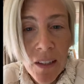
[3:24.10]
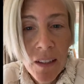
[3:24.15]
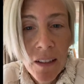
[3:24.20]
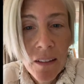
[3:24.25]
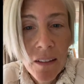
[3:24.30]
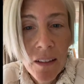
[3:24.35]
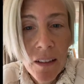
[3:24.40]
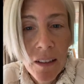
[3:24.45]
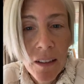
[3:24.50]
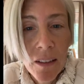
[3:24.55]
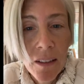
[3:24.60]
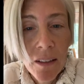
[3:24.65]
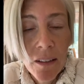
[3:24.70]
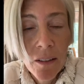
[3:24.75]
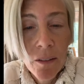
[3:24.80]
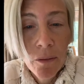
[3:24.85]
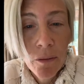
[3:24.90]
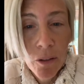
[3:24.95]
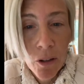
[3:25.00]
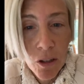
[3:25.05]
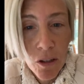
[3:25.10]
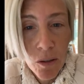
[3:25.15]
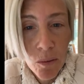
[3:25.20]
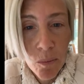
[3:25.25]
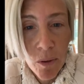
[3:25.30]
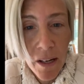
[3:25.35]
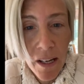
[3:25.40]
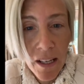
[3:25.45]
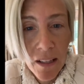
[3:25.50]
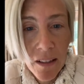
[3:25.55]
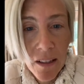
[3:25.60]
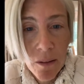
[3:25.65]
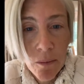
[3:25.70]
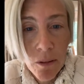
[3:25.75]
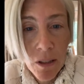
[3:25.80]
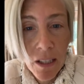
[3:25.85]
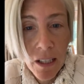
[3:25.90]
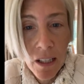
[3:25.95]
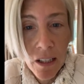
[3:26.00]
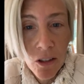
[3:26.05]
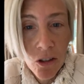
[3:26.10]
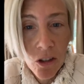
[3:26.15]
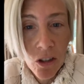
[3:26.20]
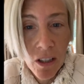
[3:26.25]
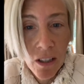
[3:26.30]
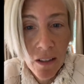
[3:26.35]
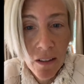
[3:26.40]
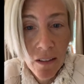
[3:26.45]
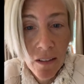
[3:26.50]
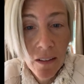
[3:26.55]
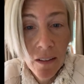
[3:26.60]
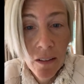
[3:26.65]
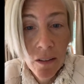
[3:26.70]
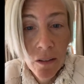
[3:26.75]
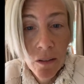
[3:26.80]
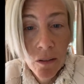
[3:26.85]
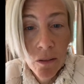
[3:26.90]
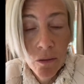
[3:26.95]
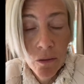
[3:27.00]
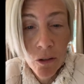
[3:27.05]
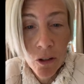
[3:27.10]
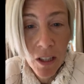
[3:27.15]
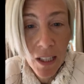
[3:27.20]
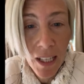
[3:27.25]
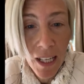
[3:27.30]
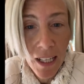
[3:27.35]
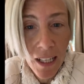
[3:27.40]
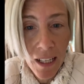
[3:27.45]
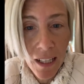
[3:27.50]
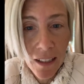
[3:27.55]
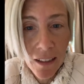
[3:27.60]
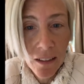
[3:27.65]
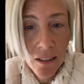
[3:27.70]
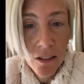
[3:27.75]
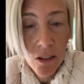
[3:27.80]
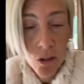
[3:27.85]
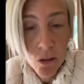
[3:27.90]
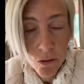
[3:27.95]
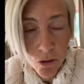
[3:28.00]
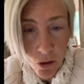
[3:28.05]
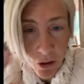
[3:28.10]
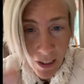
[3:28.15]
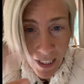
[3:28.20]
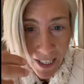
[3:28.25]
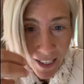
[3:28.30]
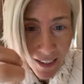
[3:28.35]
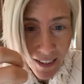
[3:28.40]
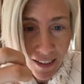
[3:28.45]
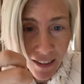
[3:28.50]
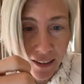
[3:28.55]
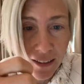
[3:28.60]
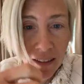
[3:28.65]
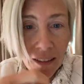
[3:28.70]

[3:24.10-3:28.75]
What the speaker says: the first way that we touch is for getting to get,